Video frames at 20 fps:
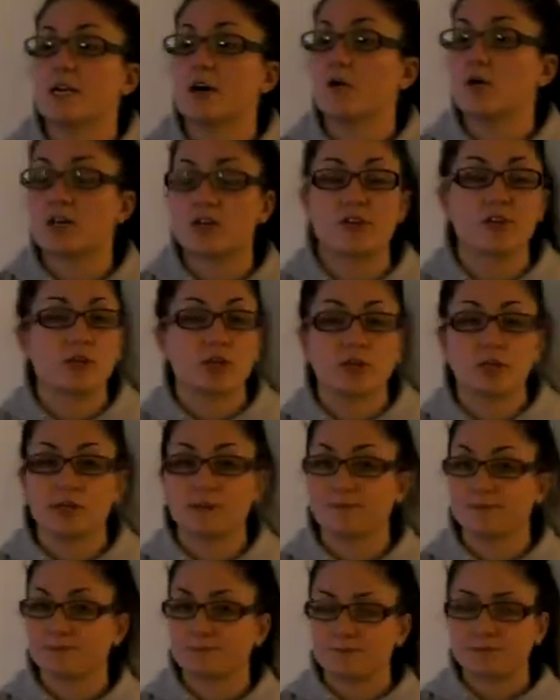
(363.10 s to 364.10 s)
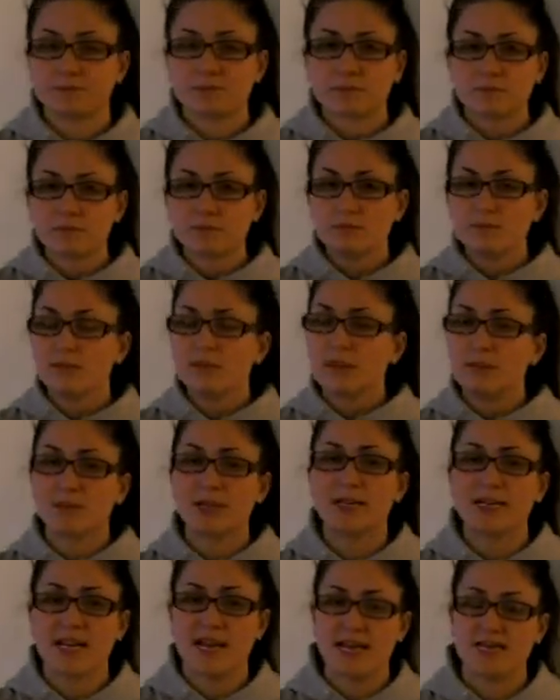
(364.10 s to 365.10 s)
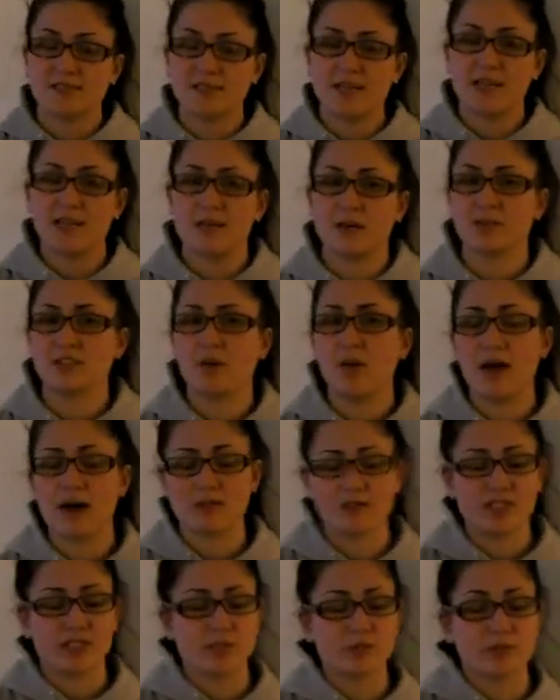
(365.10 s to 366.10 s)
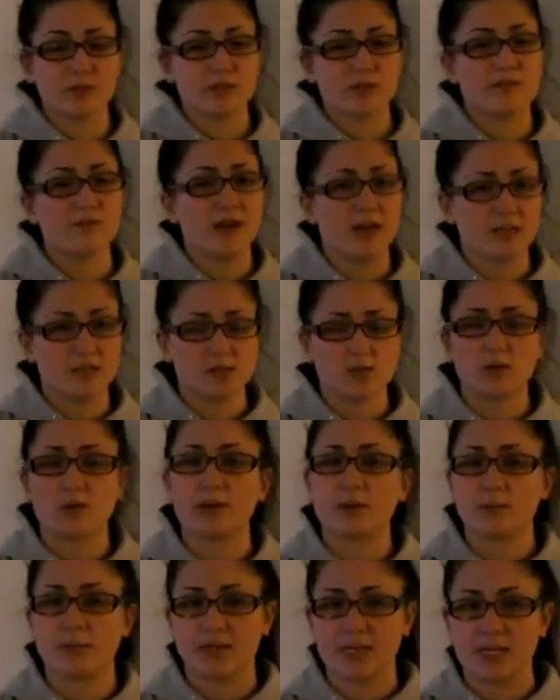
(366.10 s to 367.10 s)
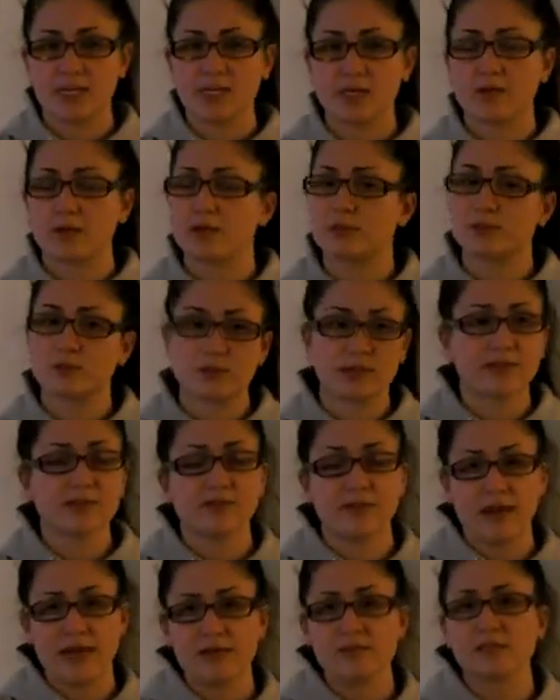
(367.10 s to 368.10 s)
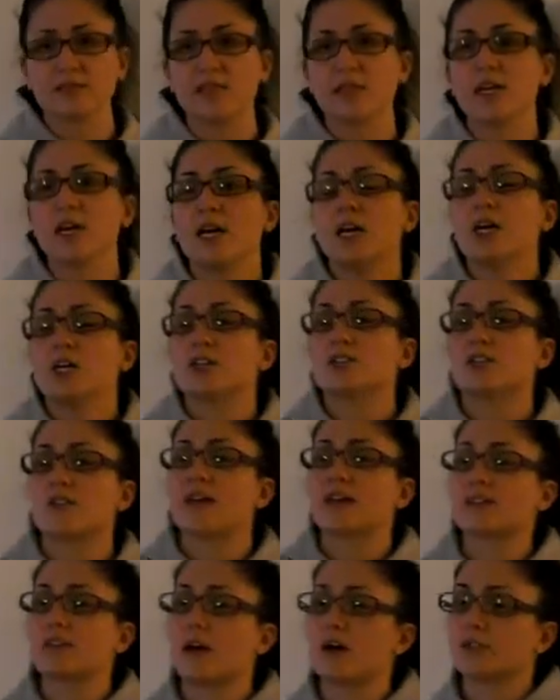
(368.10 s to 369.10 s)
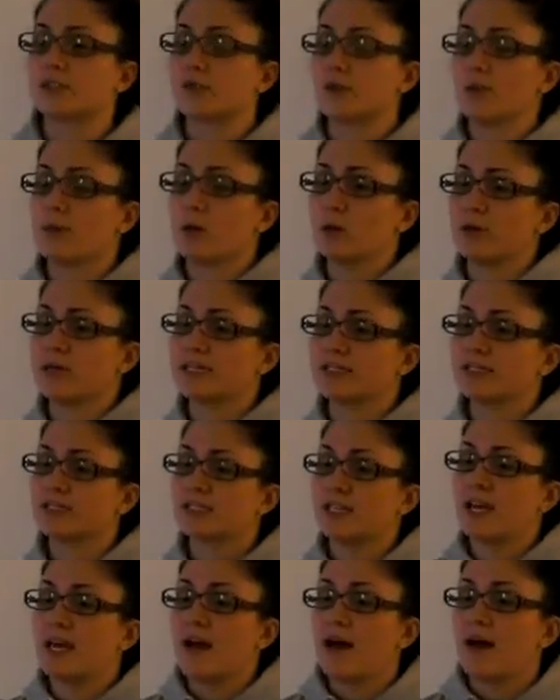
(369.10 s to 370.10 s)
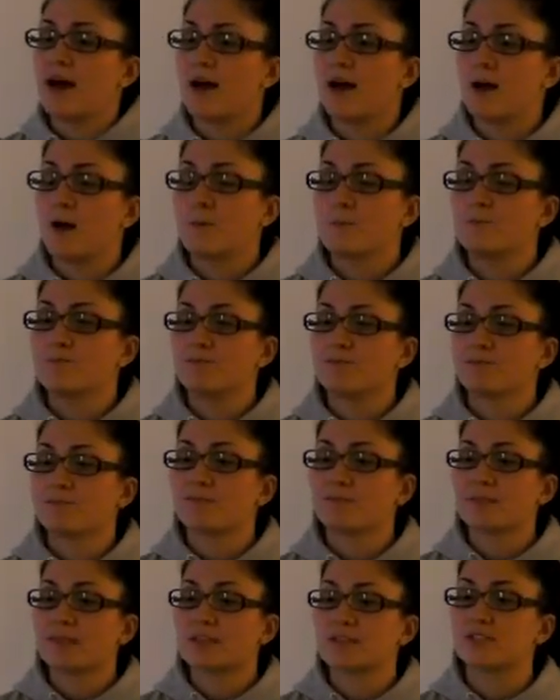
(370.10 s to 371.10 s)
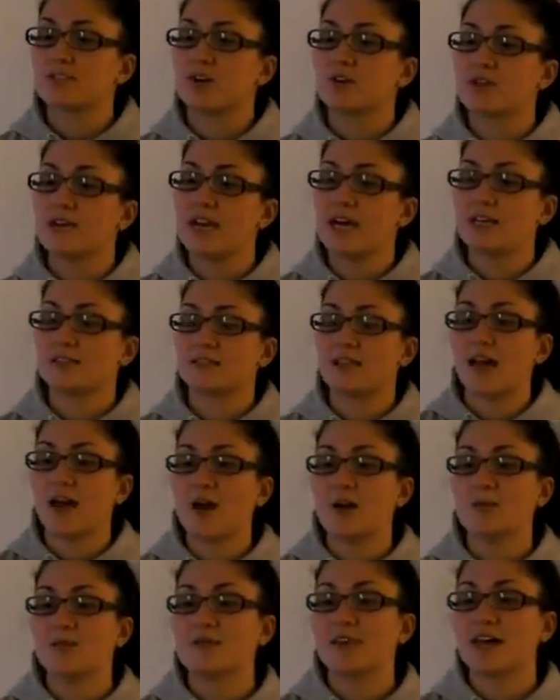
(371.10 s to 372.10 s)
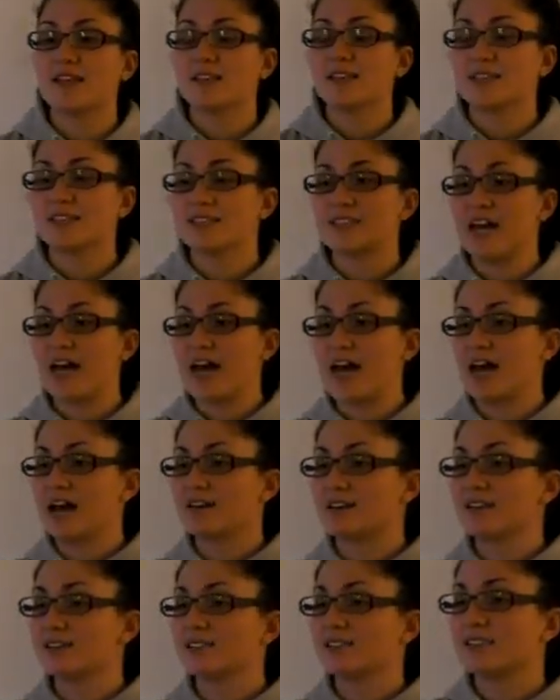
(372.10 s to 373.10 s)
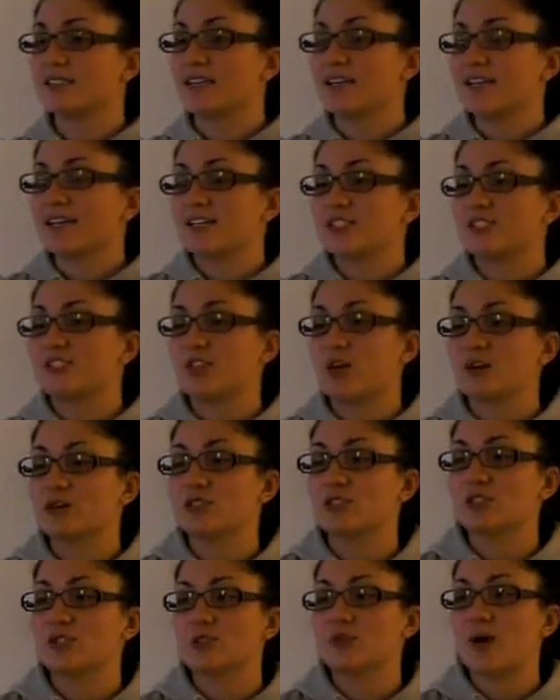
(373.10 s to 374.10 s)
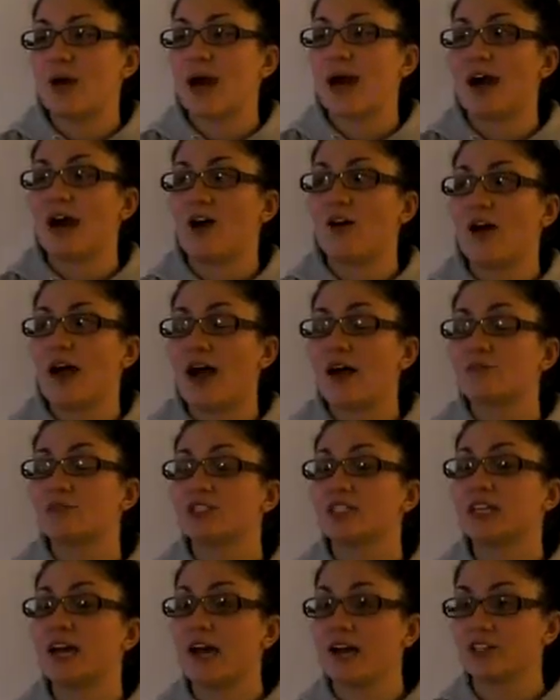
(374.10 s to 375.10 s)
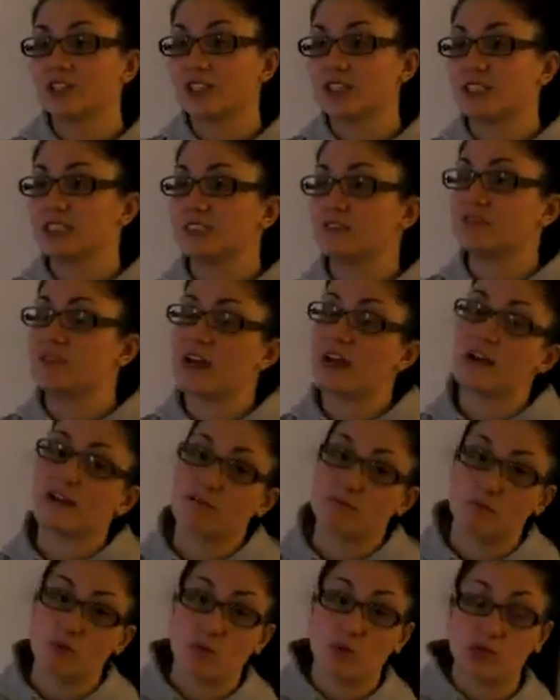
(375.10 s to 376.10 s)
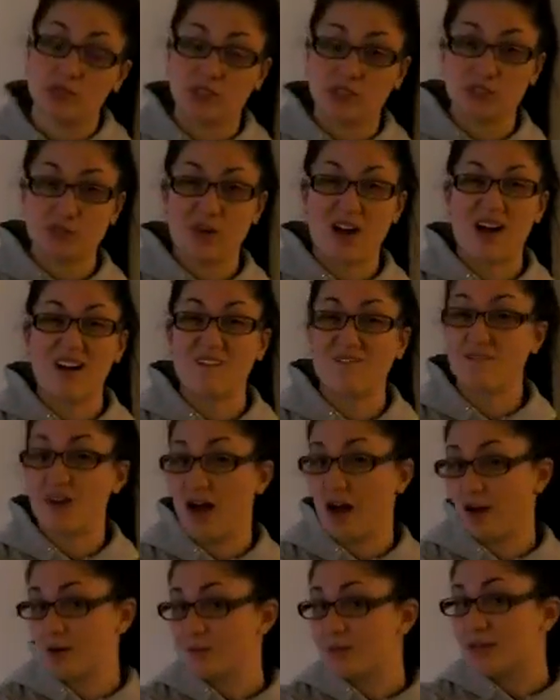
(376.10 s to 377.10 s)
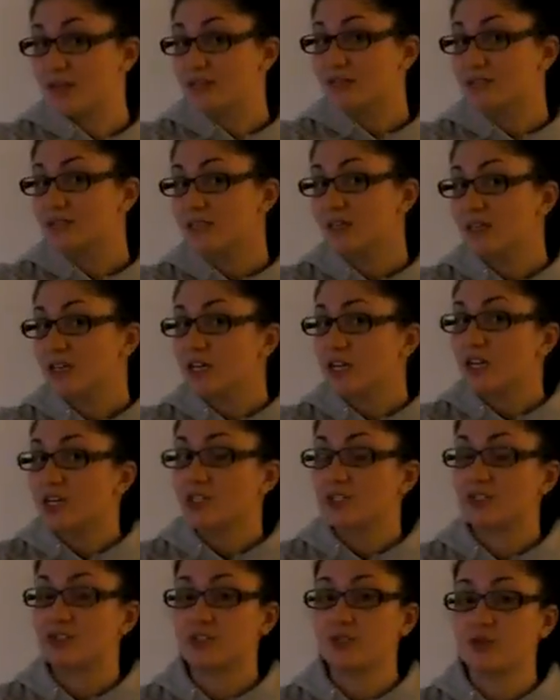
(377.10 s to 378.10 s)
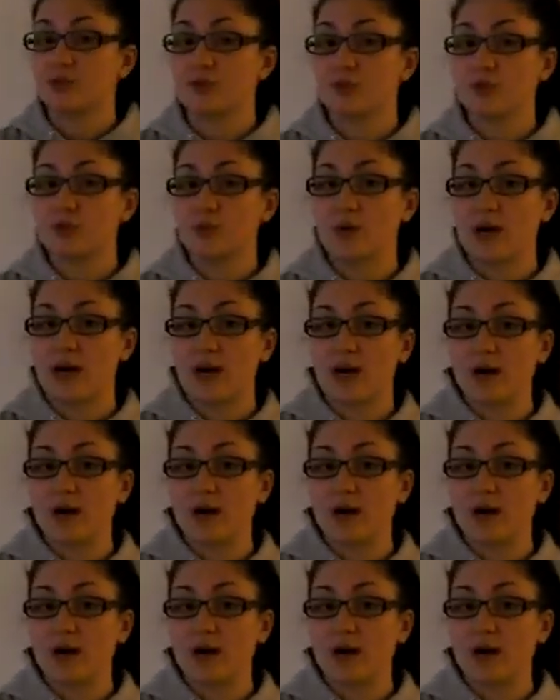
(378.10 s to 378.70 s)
no other plant has that. And also, algae is a really fast-growing plant. It grows really fast, so that's also a bonus. So yes, I hope that this has showed you how algae actually is very important to our environment, to